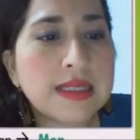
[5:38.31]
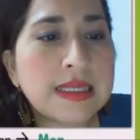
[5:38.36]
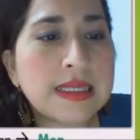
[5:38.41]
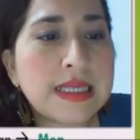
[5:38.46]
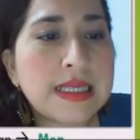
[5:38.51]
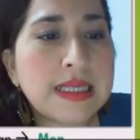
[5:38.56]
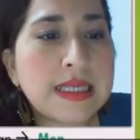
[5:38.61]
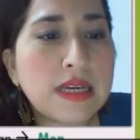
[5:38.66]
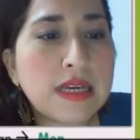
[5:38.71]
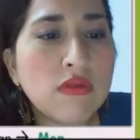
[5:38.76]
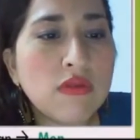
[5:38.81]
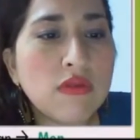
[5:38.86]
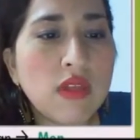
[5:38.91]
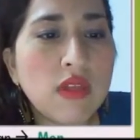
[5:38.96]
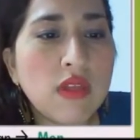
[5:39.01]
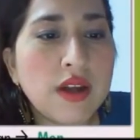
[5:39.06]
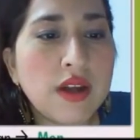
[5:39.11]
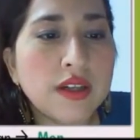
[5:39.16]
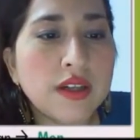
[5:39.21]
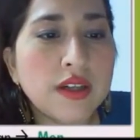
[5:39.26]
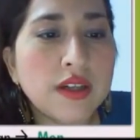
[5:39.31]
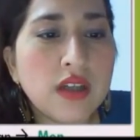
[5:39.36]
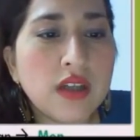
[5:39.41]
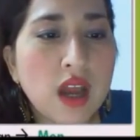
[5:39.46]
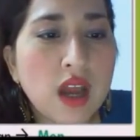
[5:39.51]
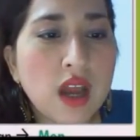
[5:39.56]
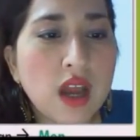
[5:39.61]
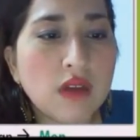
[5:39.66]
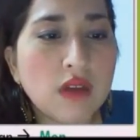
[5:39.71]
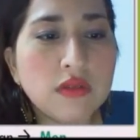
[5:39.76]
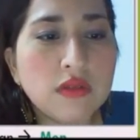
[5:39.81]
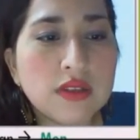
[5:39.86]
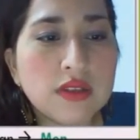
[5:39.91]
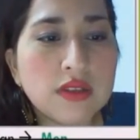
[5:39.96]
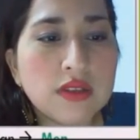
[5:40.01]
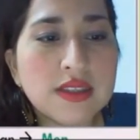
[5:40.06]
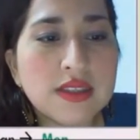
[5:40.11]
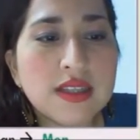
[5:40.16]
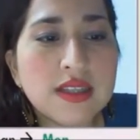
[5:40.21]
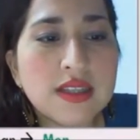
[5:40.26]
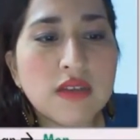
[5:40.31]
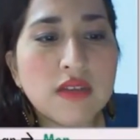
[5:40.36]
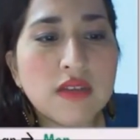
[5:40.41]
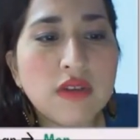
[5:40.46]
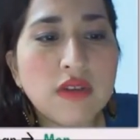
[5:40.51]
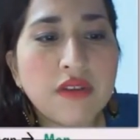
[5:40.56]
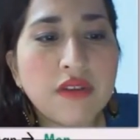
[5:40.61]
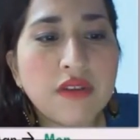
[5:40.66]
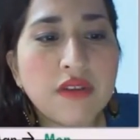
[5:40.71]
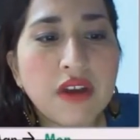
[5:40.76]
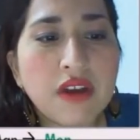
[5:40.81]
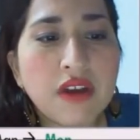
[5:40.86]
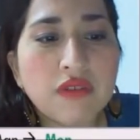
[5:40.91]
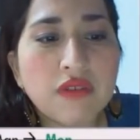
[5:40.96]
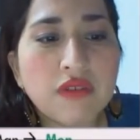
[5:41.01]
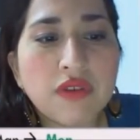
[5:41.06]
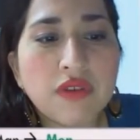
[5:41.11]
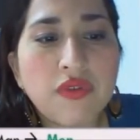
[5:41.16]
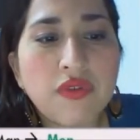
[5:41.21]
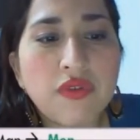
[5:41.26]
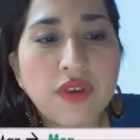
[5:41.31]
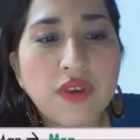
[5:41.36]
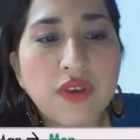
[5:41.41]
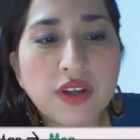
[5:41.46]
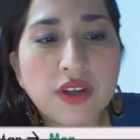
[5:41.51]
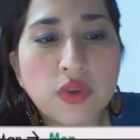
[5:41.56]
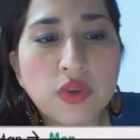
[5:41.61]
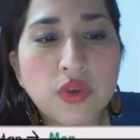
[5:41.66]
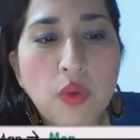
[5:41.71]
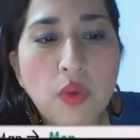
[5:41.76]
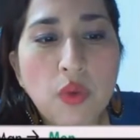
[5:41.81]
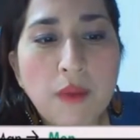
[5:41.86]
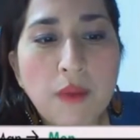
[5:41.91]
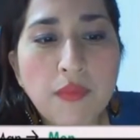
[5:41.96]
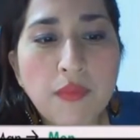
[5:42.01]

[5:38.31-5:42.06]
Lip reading: Singular noun refers to one